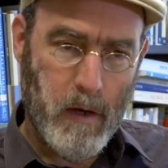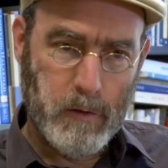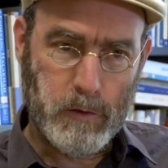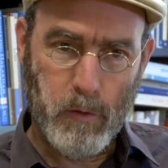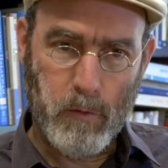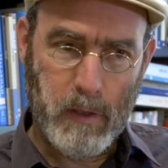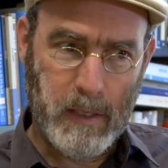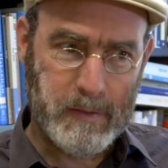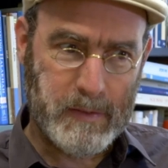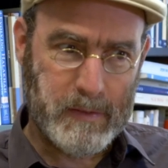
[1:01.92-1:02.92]
So
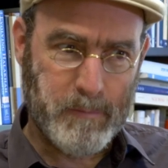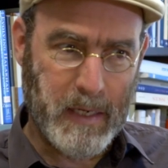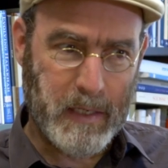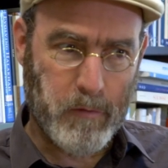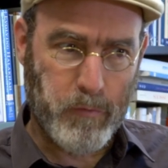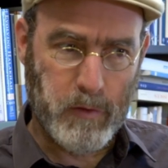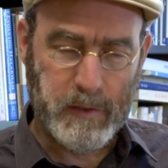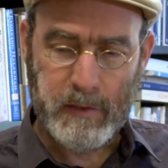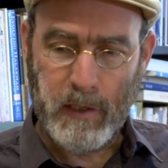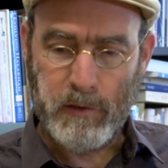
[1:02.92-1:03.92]
let's make a few
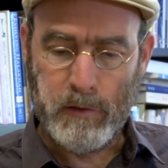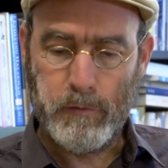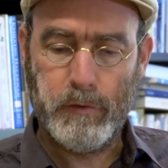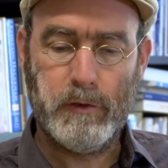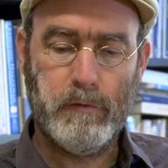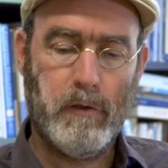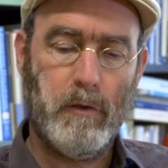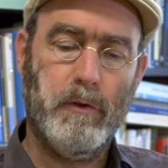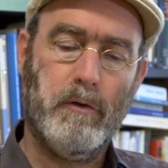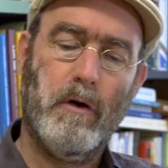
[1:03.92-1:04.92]
distinctions. First of all,
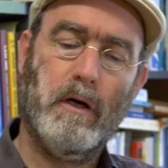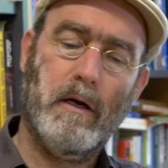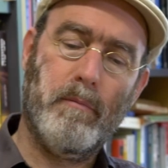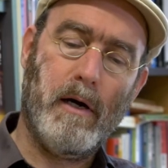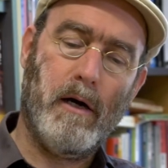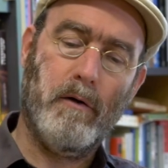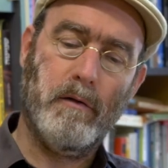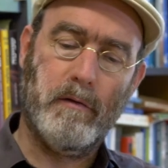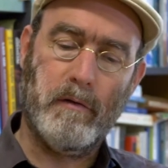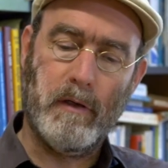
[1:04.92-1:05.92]
we're talking
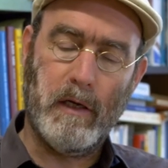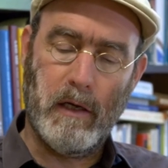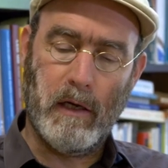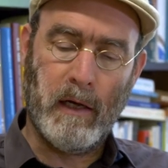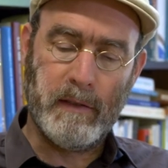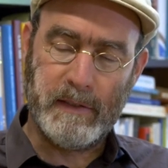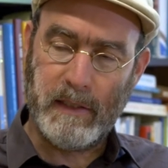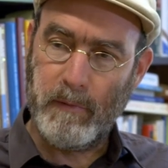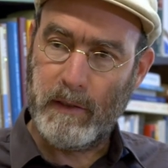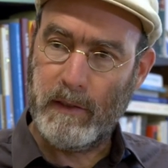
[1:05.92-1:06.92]
about
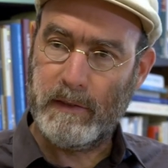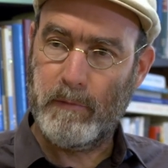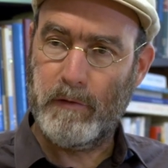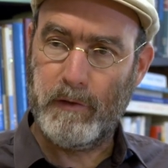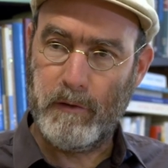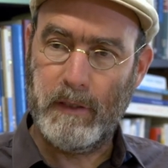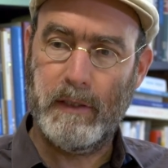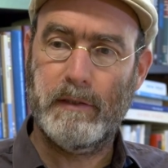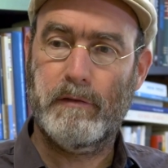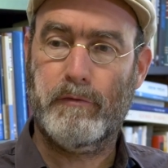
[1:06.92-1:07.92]
anti-Semitism, if there
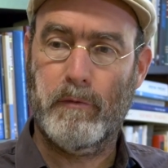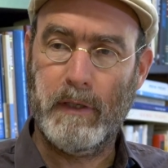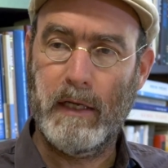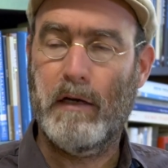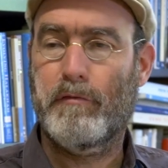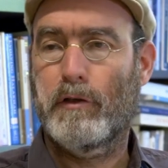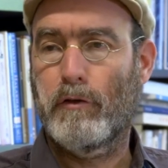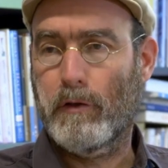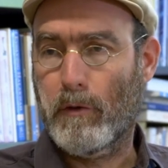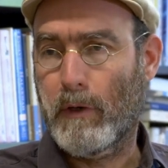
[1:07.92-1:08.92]
is, from the left and
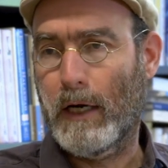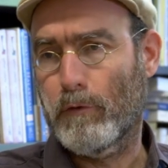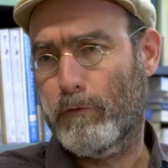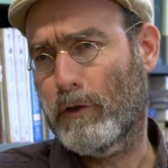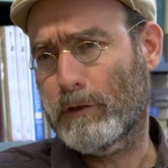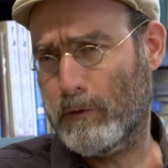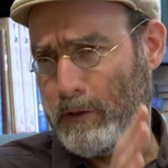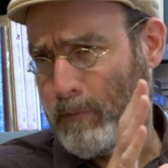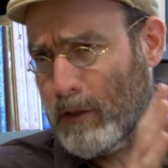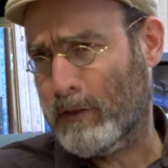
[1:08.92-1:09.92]
not the right. Of course, there
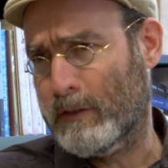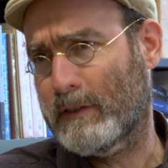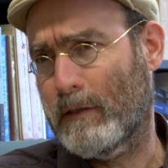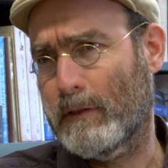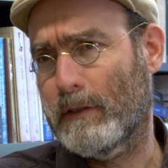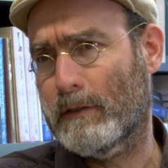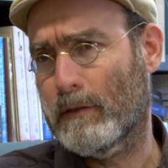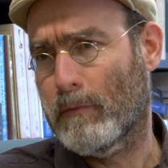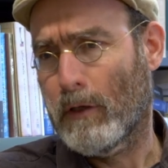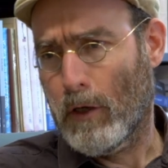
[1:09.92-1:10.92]
is much
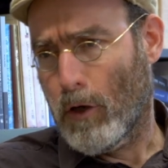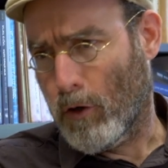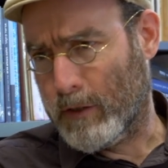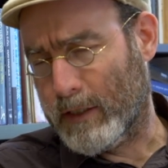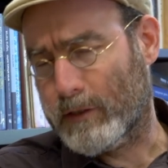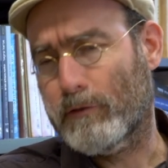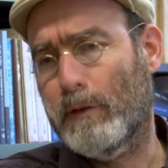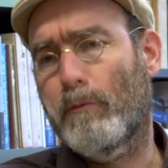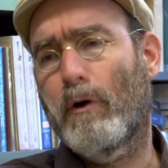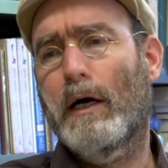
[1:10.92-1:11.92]
anti-Semitism on the
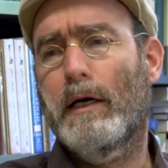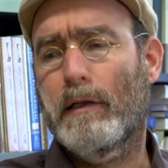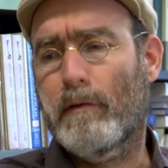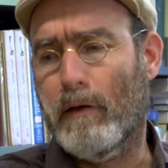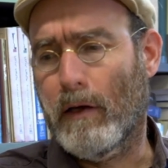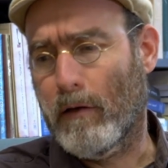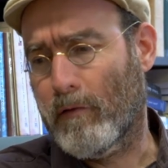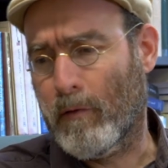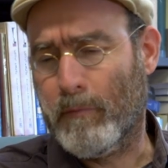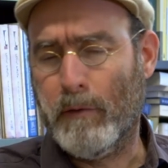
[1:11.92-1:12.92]
extreme right,
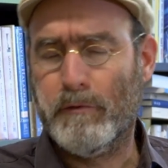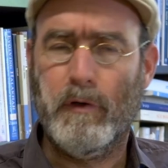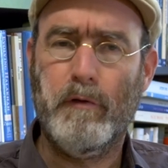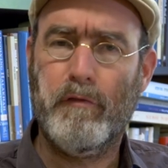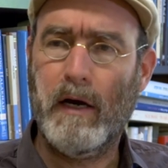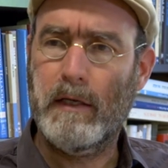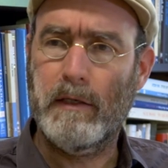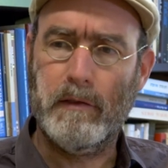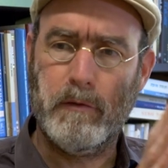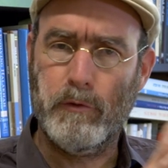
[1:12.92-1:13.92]
sometimes very
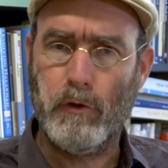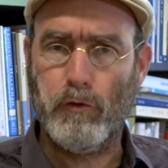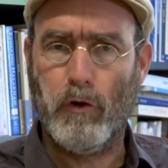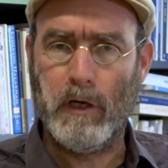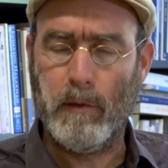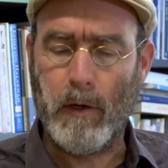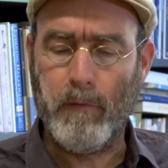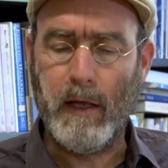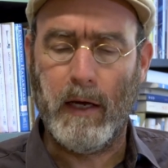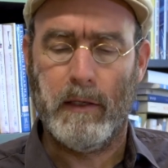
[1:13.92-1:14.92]
violent. We're not talking
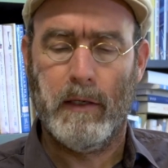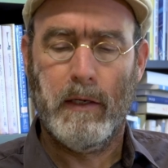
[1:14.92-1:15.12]
about that.